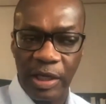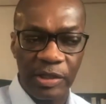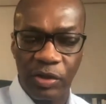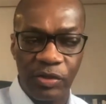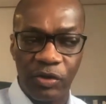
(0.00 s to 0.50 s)

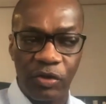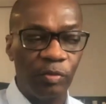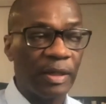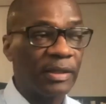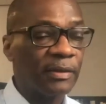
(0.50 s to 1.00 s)
there's nothing you can do
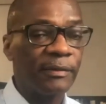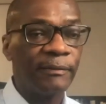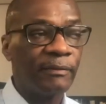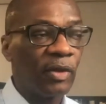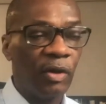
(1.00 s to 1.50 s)
about
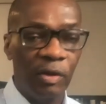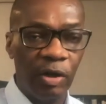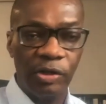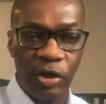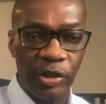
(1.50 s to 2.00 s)

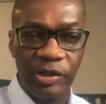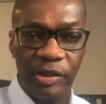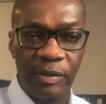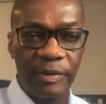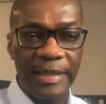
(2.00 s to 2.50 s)
it until
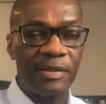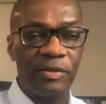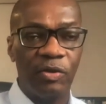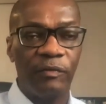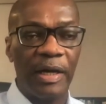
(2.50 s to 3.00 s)
the crisis
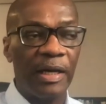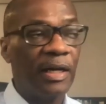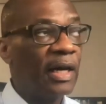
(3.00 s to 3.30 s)
is over